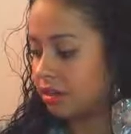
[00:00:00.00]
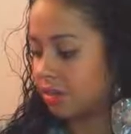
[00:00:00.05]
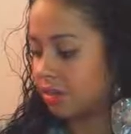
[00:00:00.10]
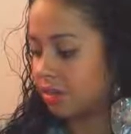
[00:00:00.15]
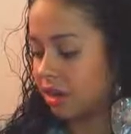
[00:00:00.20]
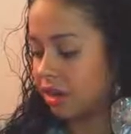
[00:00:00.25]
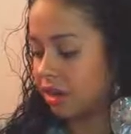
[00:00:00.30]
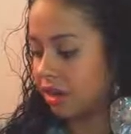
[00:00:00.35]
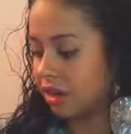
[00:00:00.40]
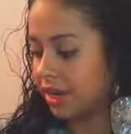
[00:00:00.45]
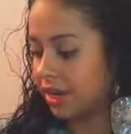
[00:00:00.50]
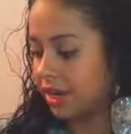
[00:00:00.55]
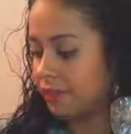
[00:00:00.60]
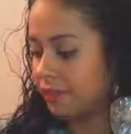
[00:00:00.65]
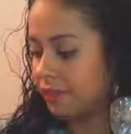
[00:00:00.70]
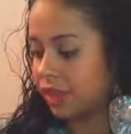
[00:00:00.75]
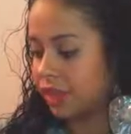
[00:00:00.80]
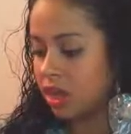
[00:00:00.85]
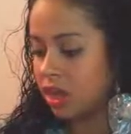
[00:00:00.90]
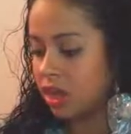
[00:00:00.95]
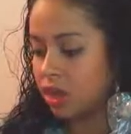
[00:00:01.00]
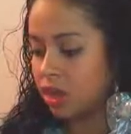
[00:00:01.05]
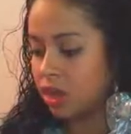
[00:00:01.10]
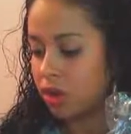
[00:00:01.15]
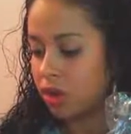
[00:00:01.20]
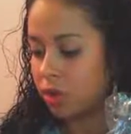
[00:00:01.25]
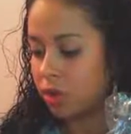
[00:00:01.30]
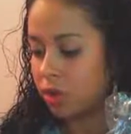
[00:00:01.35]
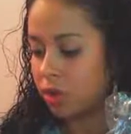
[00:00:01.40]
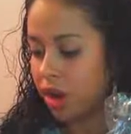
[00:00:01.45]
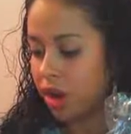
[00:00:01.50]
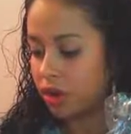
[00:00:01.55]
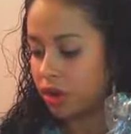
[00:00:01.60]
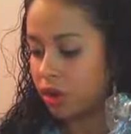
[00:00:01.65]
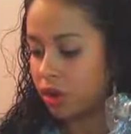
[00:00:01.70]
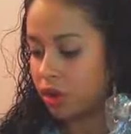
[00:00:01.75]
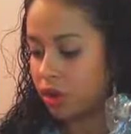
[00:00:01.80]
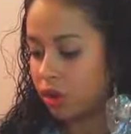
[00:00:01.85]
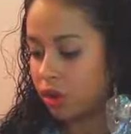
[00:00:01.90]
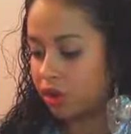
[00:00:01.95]
tamari,
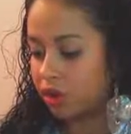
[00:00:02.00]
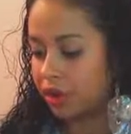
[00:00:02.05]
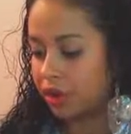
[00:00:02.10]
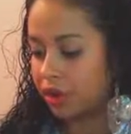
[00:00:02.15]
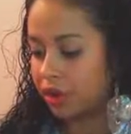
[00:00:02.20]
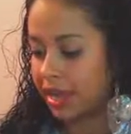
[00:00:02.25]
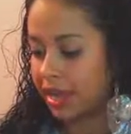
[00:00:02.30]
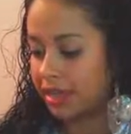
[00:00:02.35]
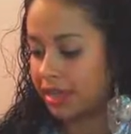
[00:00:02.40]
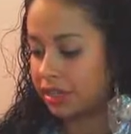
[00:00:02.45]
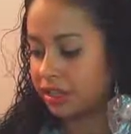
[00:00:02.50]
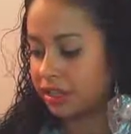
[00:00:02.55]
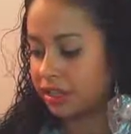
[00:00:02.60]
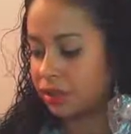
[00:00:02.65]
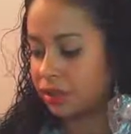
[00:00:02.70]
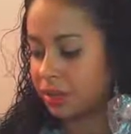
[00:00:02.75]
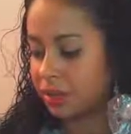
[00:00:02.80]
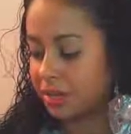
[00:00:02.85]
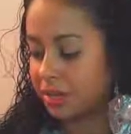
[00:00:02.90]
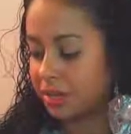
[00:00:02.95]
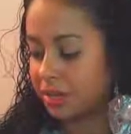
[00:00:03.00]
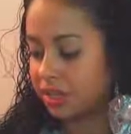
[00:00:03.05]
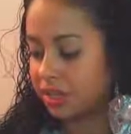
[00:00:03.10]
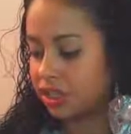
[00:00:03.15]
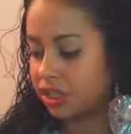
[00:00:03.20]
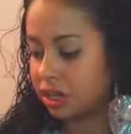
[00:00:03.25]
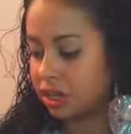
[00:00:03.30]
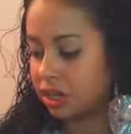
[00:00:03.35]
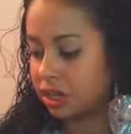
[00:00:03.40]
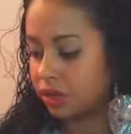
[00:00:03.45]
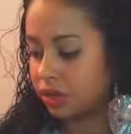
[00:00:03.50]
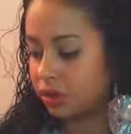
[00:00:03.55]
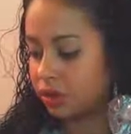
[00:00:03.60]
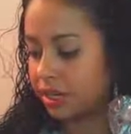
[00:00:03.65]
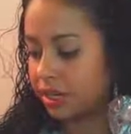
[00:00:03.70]
water whole organic soybean, salt,